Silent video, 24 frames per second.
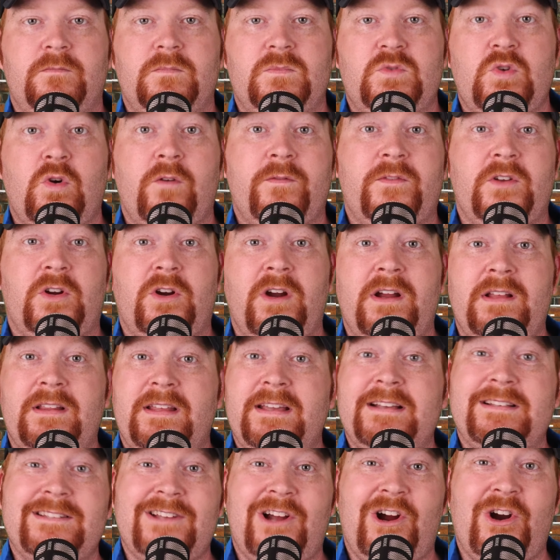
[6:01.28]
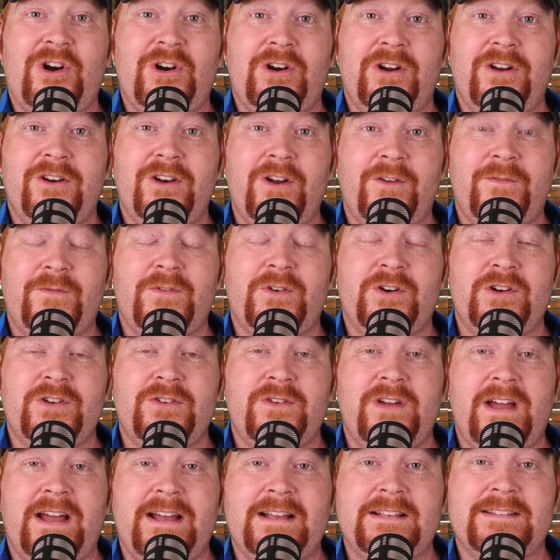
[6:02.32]
So if the Great Lakes aren't enough for you
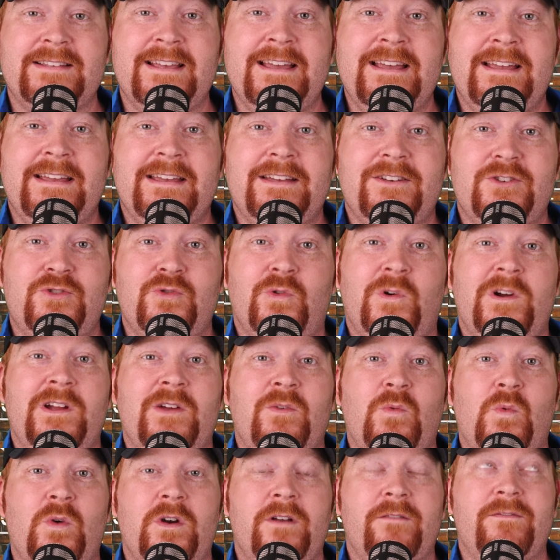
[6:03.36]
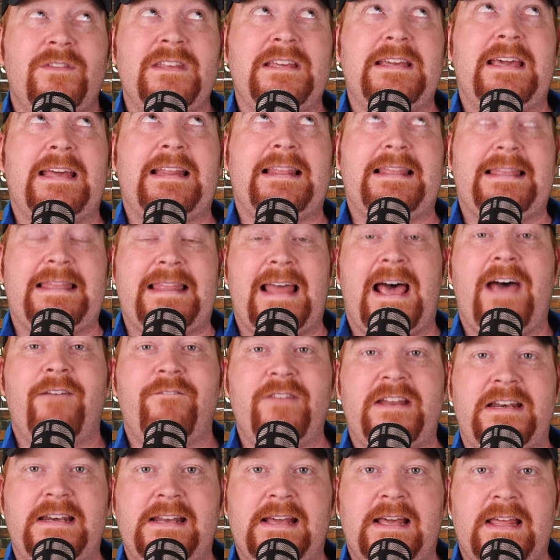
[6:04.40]
guys, enjoy one of the
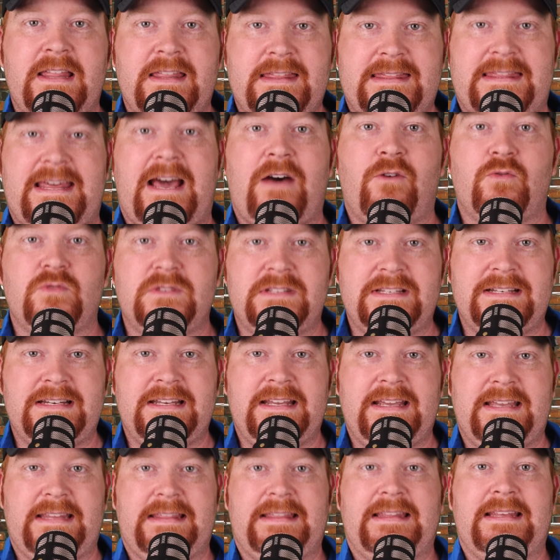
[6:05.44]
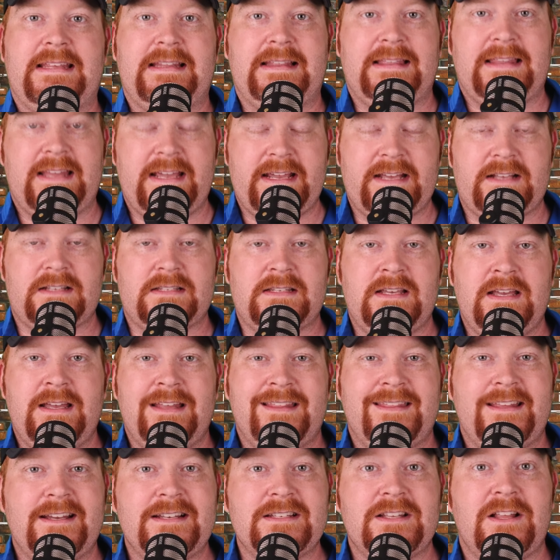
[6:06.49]
11,000 inland lakes.
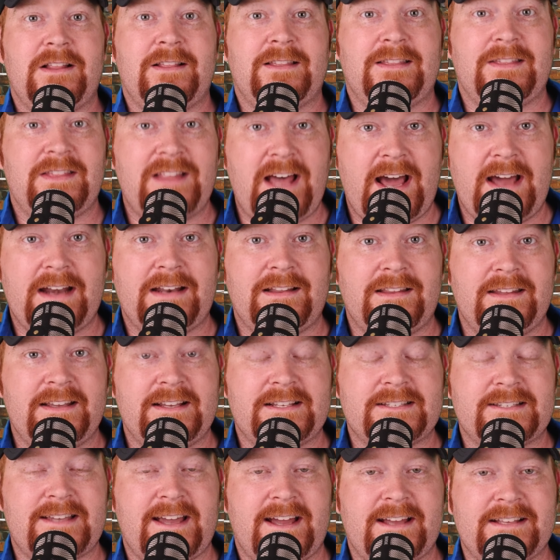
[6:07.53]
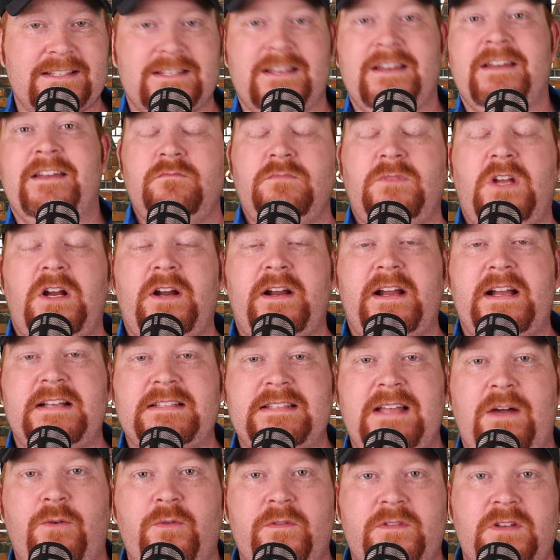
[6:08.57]
That is a lot of lakes, guys. All right, guys,
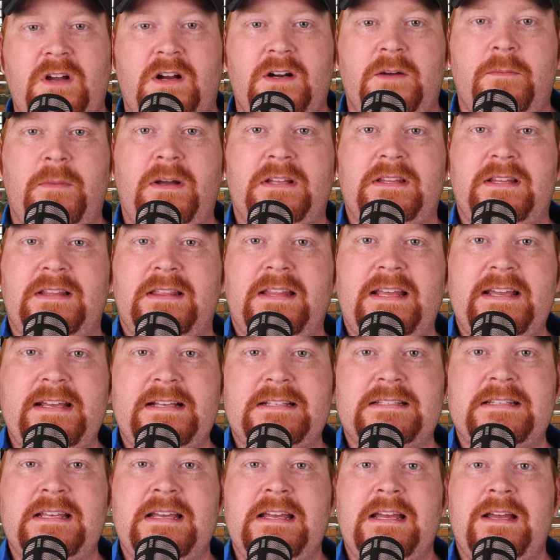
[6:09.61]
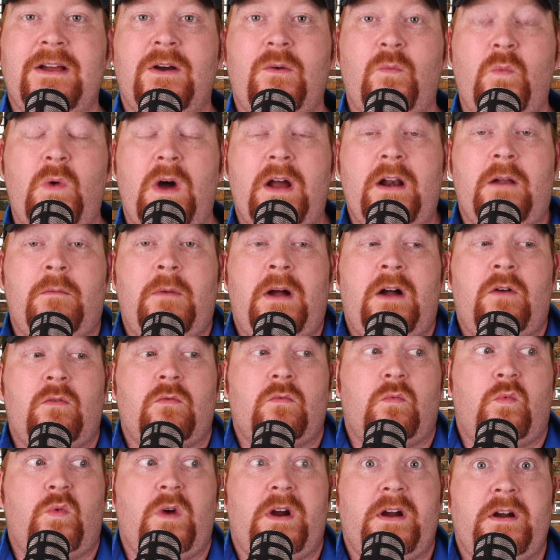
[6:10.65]
now we've talked about the lakes. What about
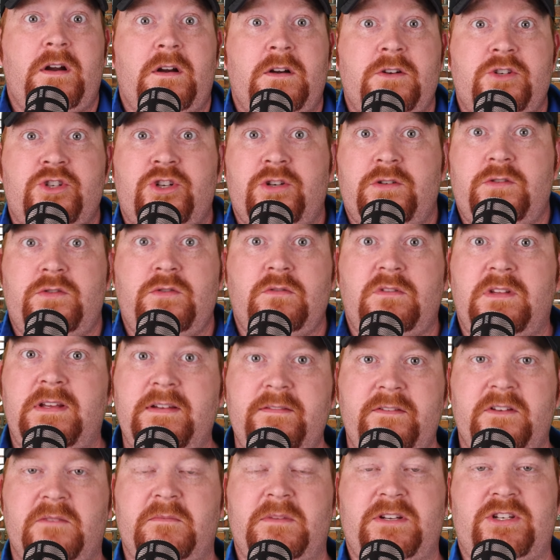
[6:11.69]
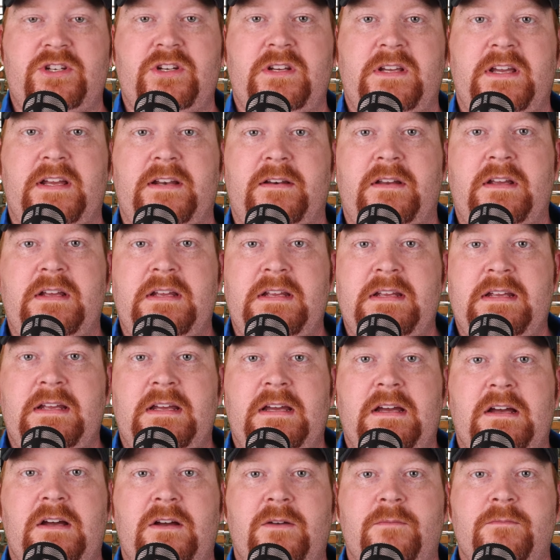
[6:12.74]
where should you live in Michigan?
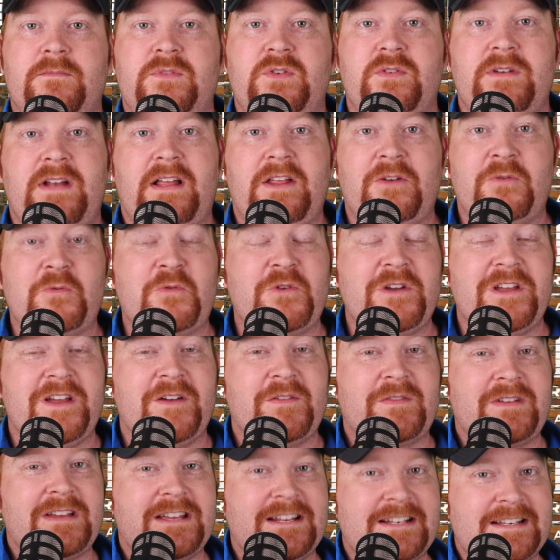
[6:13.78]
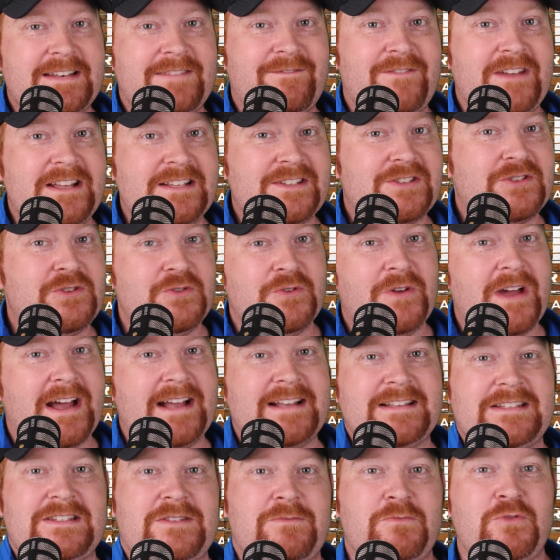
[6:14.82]
So now we have convinced you
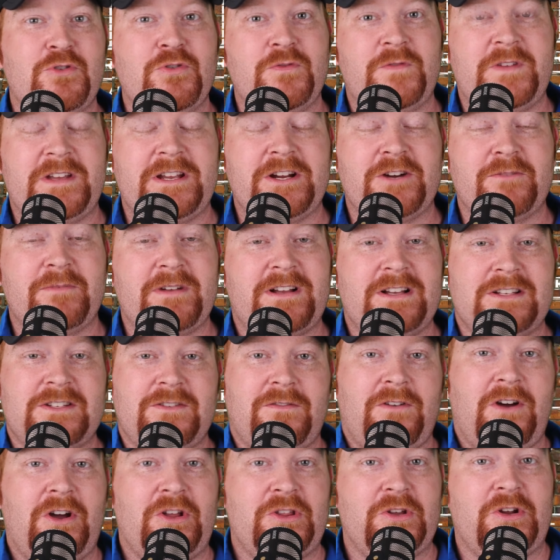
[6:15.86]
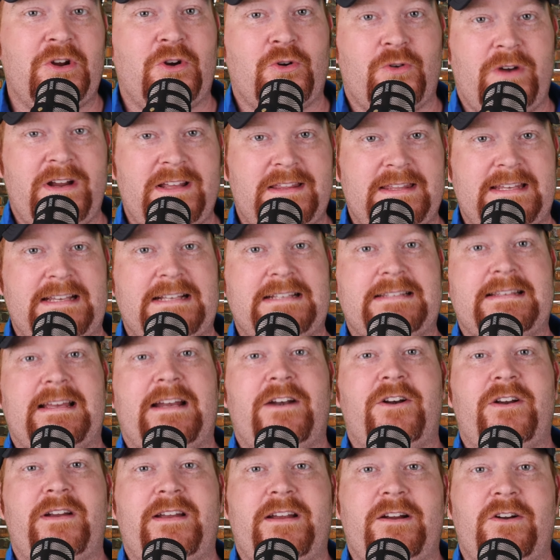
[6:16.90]
guys to move here because of all the great things that
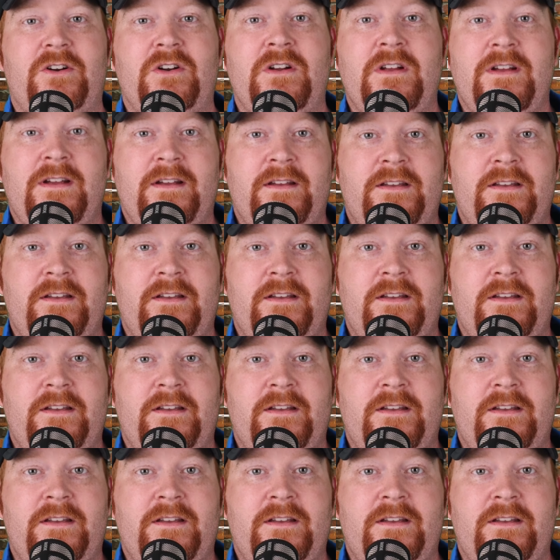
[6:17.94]
are here.